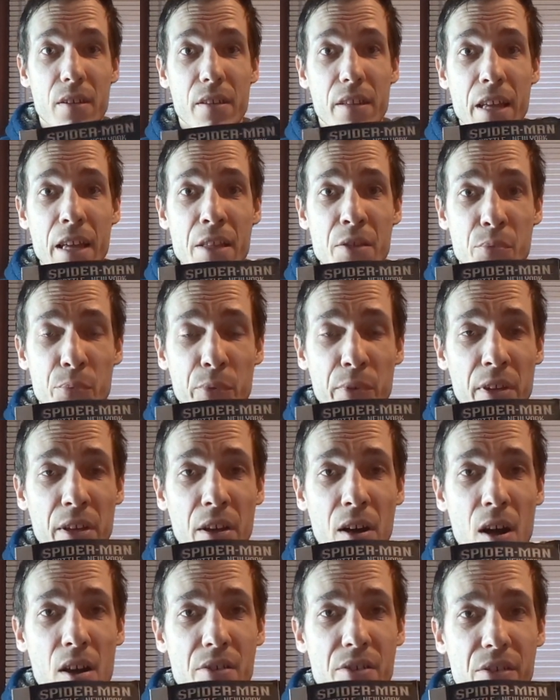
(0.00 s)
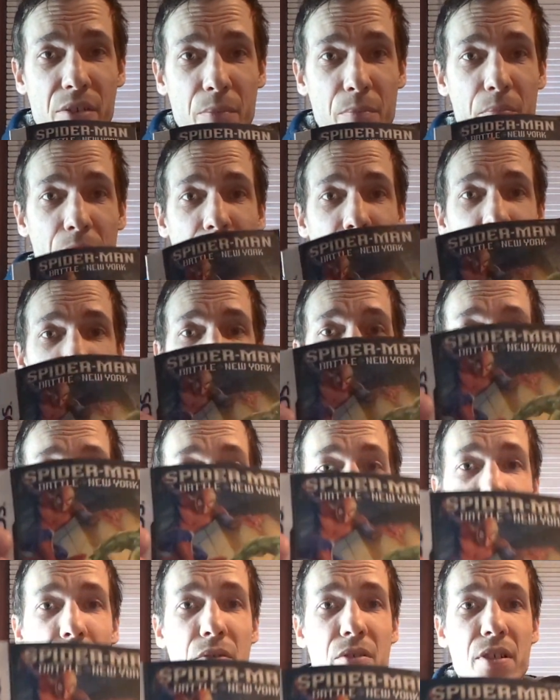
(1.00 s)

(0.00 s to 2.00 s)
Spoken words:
that's really awesome. I'm gonna